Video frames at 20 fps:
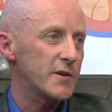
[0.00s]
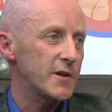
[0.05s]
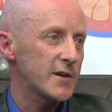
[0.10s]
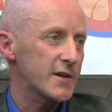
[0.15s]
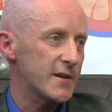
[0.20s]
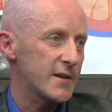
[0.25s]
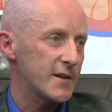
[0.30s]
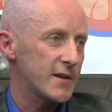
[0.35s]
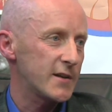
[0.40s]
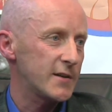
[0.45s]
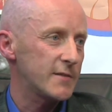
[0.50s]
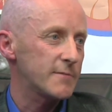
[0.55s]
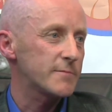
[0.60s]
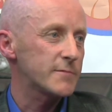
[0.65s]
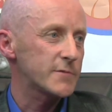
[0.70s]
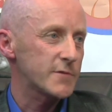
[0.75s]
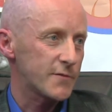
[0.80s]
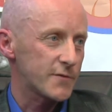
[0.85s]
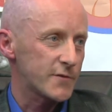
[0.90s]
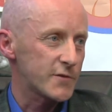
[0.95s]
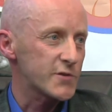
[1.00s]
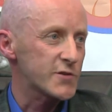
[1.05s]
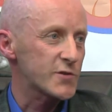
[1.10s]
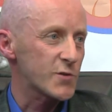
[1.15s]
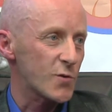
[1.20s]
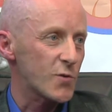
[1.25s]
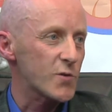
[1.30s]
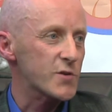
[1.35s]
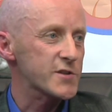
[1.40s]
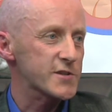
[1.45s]
Italy to
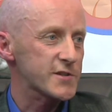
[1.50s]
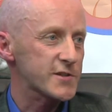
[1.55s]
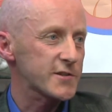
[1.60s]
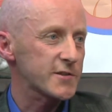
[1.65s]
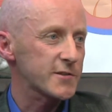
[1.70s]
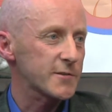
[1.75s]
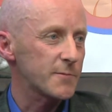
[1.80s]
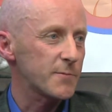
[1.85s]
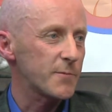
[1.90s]
source,